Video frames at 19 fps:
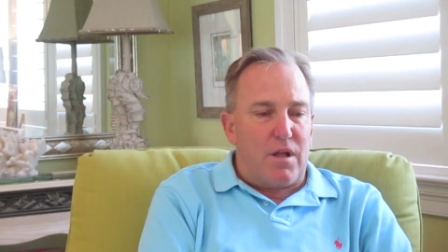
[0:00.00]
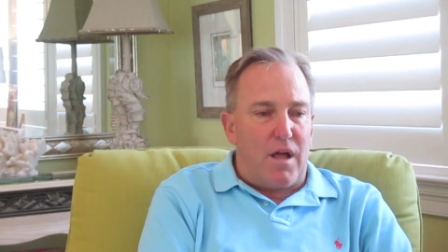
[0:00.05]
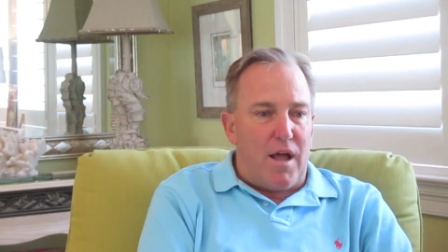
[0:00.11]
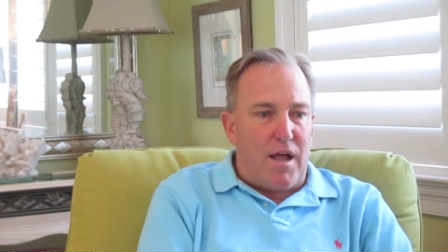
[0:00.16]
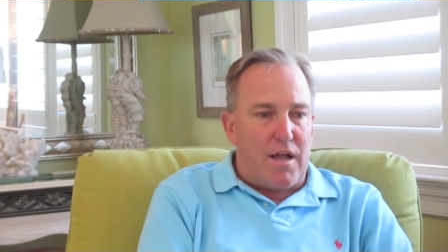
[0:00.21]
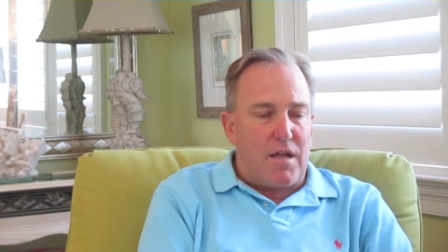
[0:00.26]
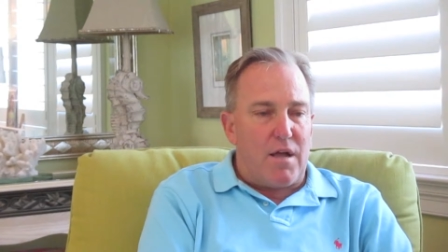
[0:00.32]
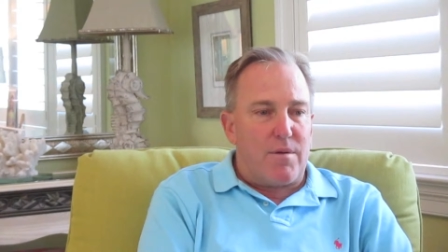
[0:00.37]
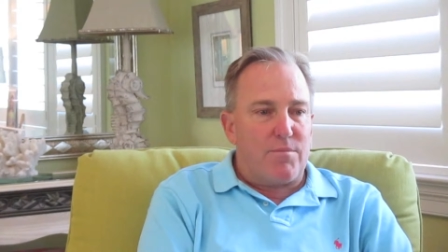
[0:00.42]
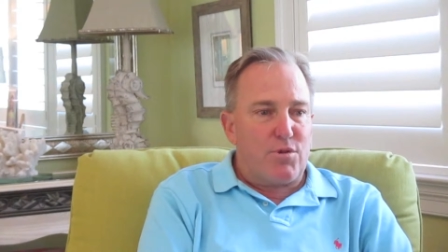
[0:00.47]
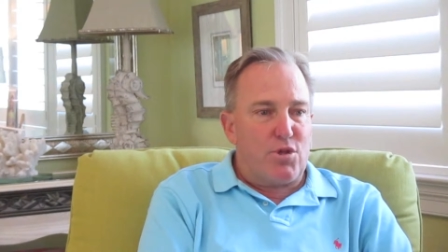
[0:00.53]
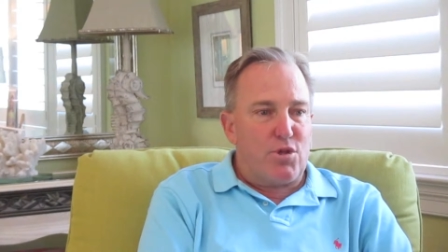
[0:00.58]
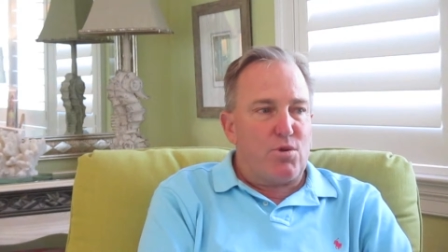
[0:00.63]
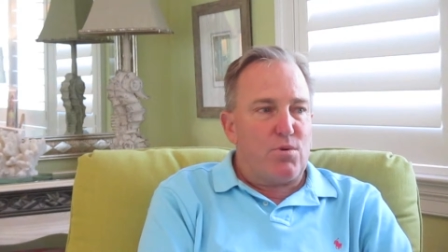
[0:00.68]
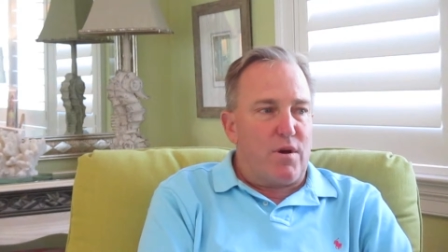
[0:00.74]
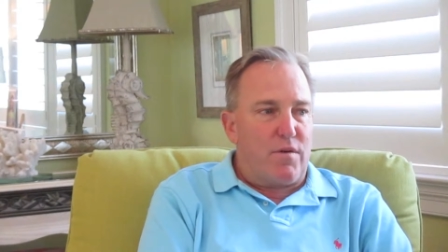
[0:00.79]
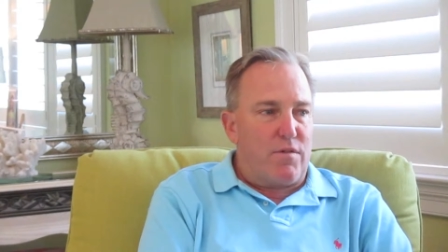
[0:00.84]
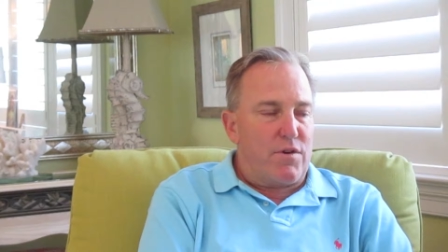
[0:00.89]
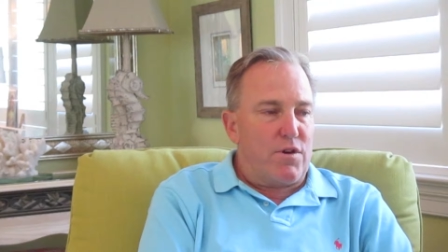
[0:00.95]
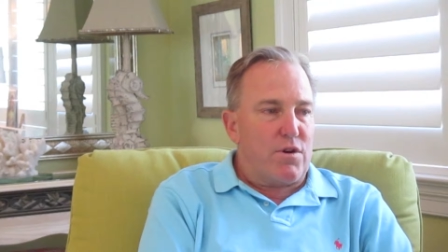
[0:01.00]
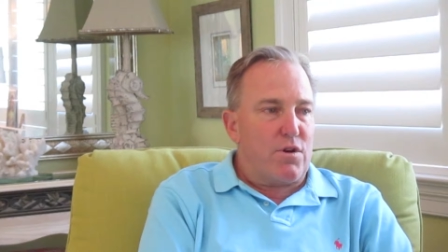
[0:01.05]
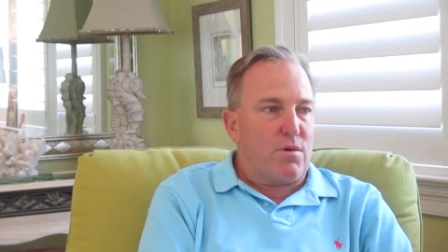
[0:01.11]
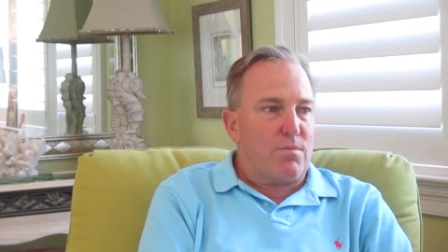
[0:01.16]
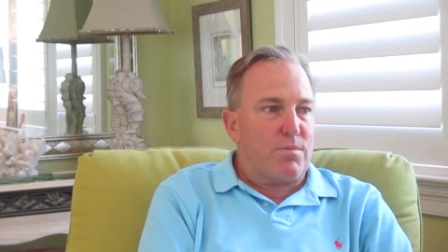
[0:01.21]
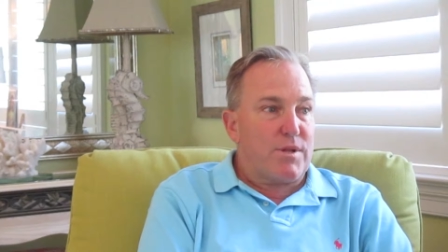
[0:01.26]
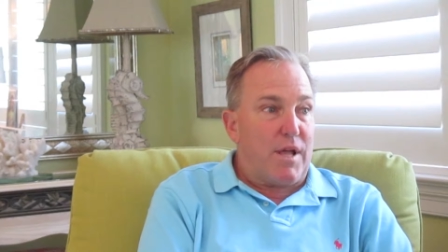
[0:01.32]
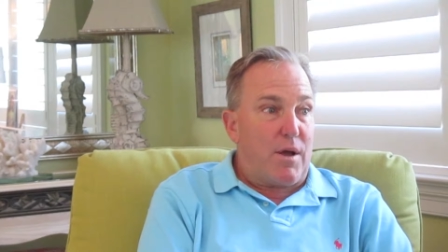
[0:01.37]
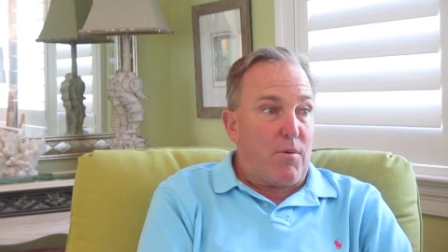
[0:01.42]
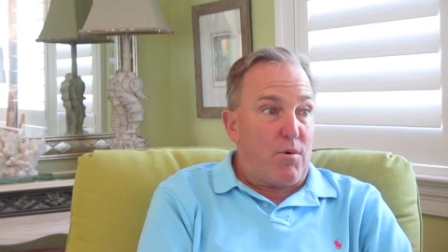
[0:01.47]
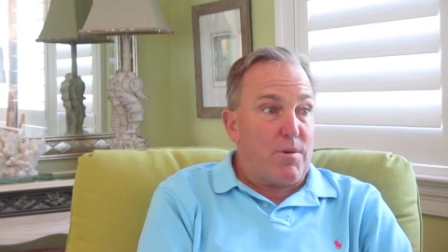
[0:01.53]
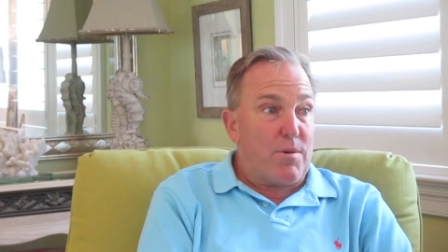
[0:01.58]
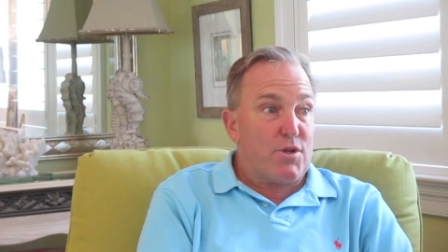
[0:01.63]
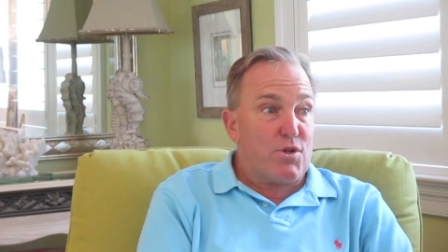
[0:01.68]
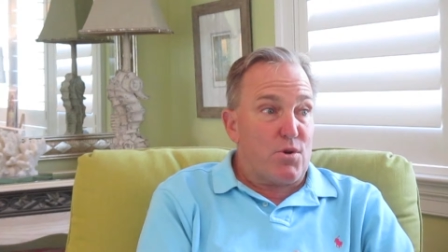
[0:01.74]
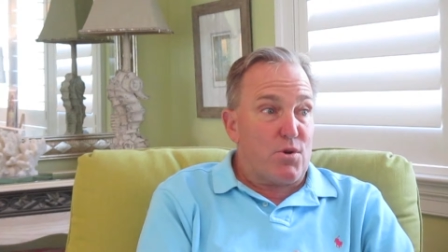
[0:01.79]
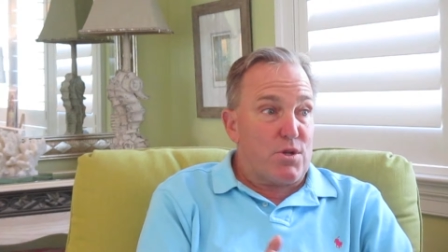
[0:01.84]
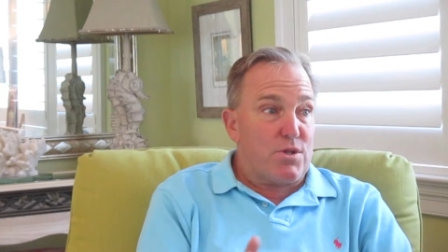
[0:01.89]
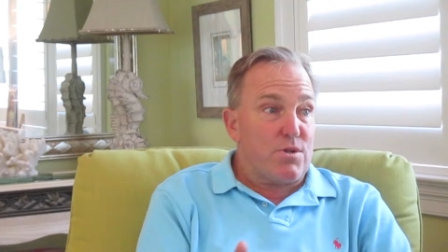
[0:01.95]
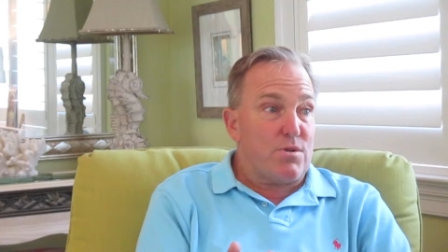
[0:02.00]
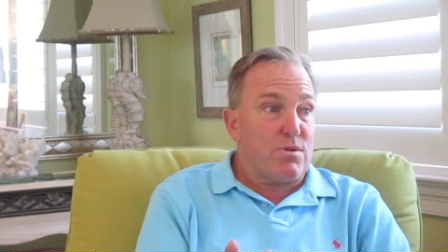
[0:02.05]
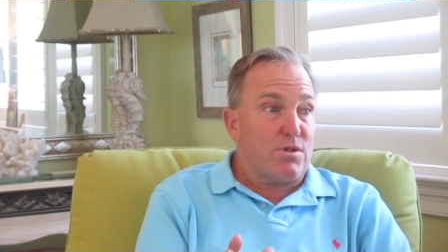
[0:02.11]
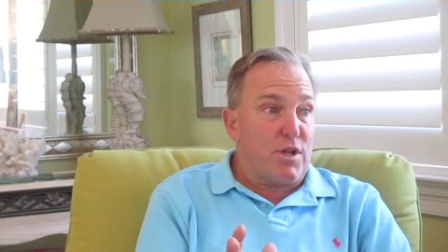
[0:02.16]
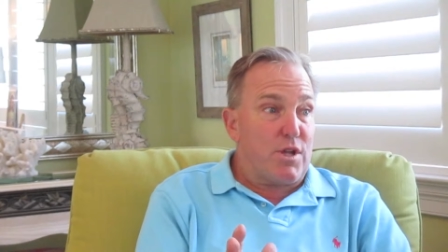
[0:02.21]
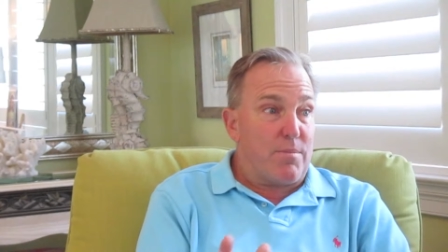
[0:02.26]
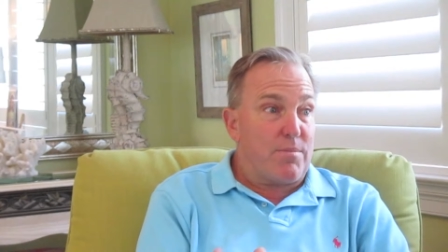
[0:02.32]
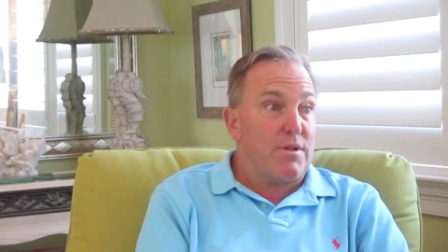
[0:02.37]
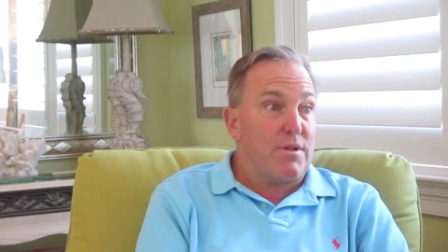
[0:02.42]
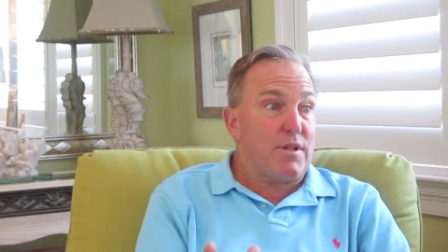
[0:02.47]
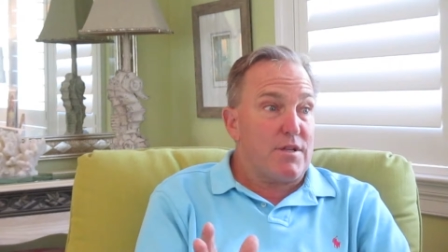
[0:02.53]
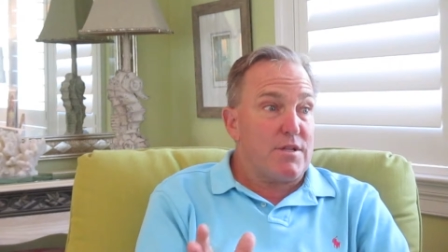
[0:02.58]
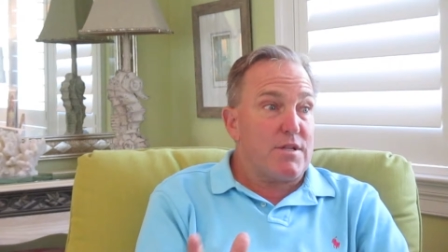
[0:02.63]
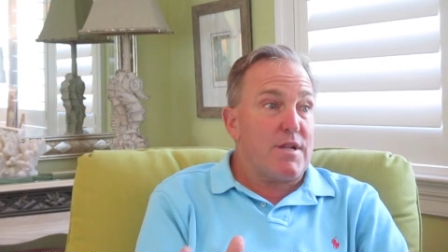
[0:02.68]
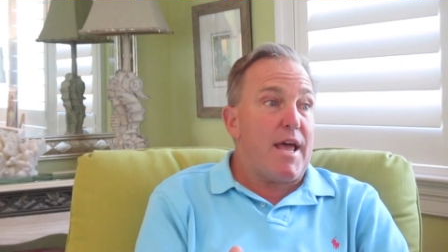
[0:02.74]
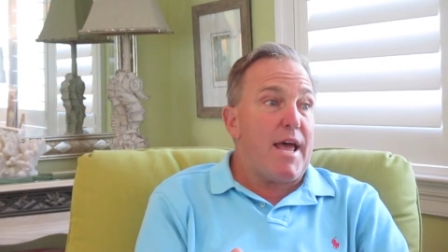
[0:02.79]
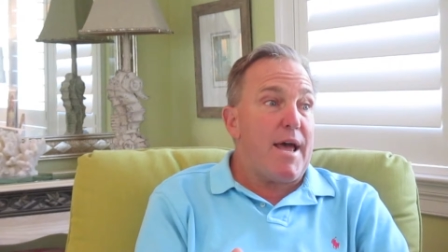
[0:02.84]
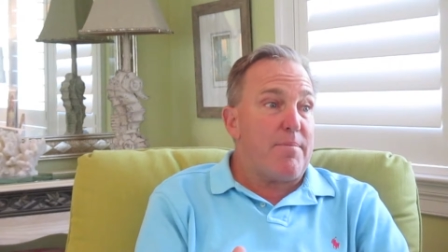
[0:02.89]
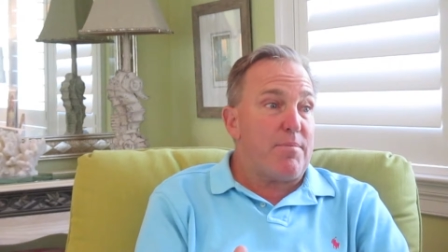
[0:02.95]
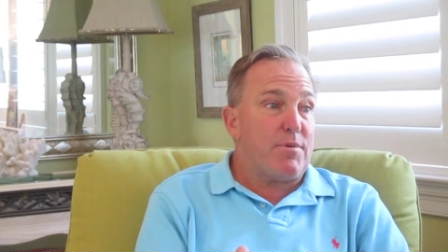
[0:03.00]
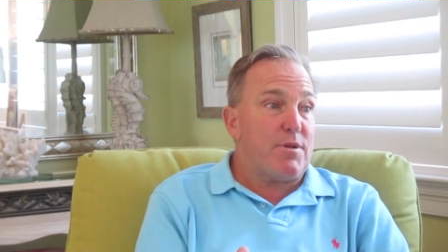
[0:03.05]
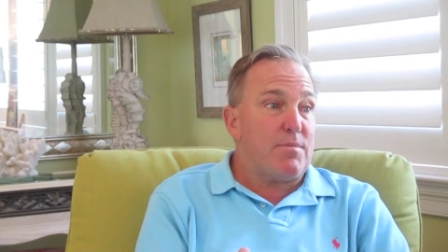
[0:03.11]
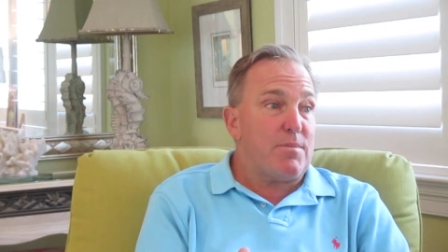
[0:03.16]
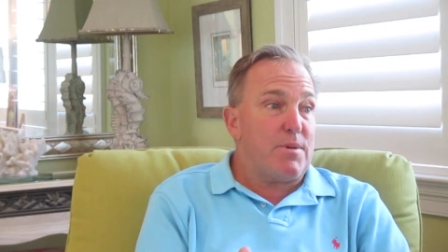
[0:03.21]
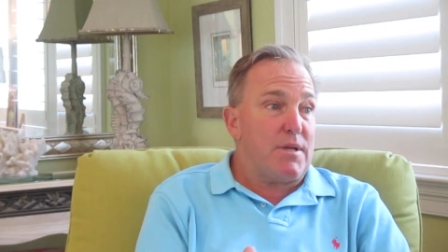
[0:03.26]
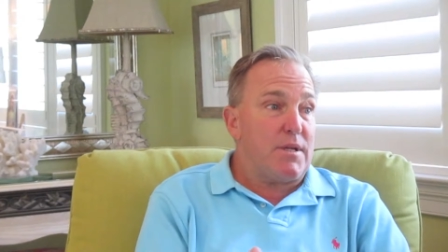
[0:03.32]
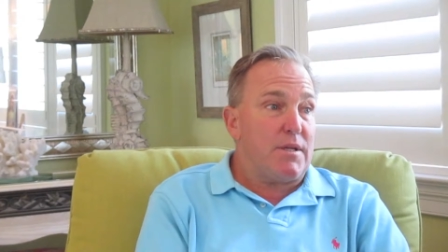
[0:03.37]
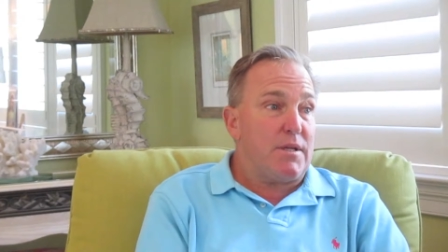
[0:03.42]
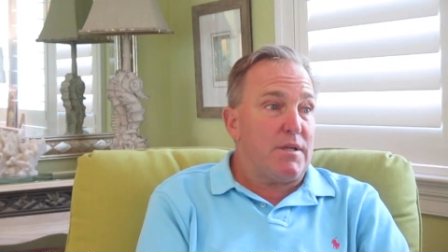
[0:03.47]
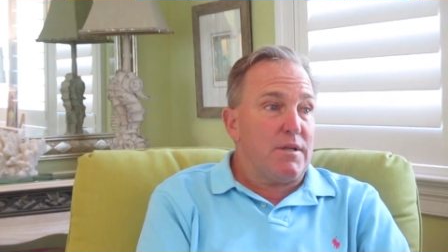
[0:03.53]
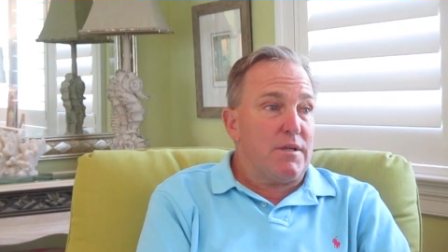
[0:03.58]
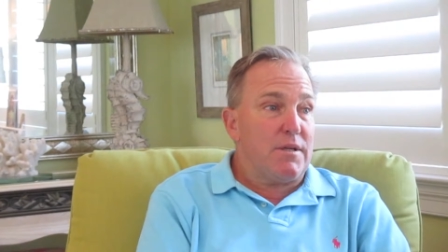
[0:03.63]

I come to you every year because I want to make sure just something doesn't happen to me.